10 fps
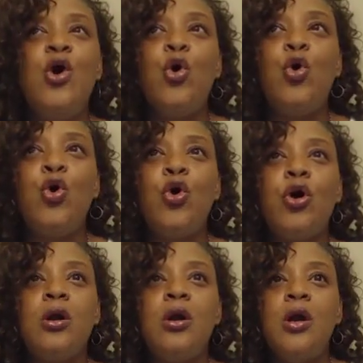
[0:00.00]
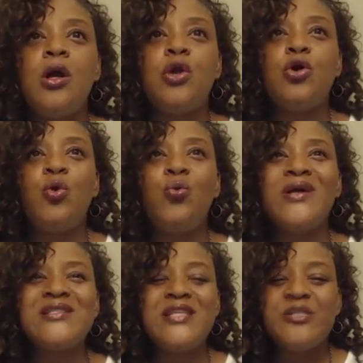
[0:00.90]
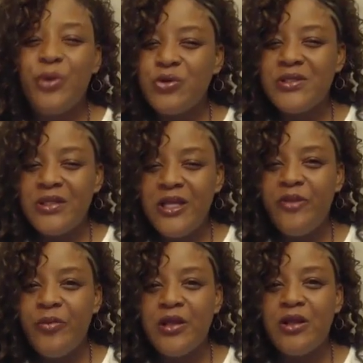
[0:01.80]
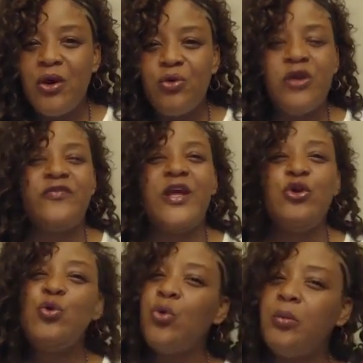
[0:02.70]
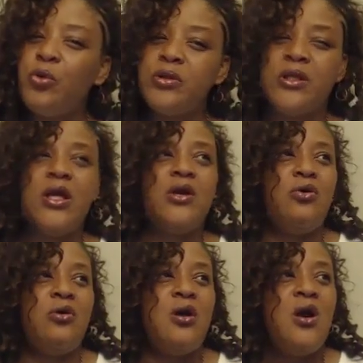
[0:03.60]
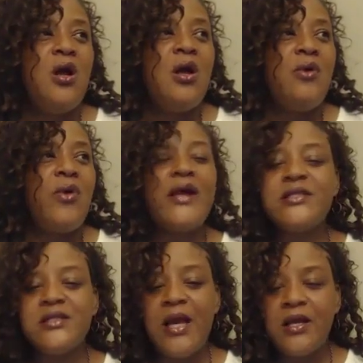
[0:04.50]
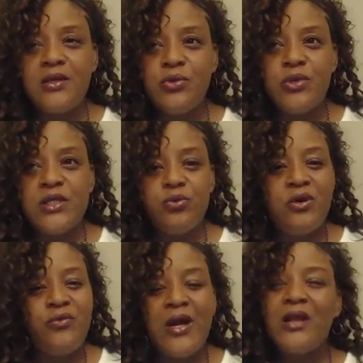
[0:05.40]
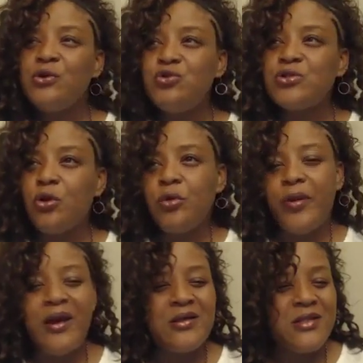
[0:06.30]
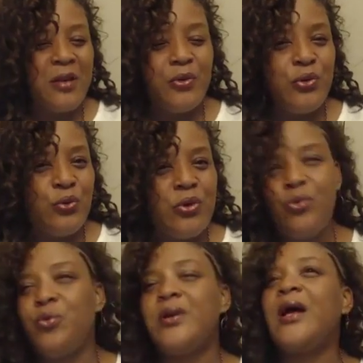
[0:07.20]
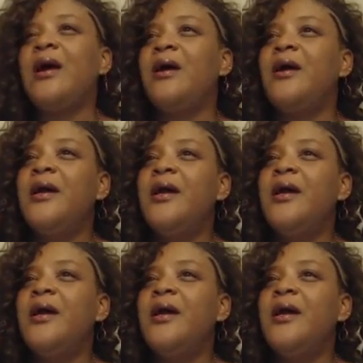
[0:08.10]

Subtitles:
Or, once this person leave me alone or if they do one more thing or, well, I just got to do this. Well, when I lose 30 pounds, then I'm going to do it. Or when I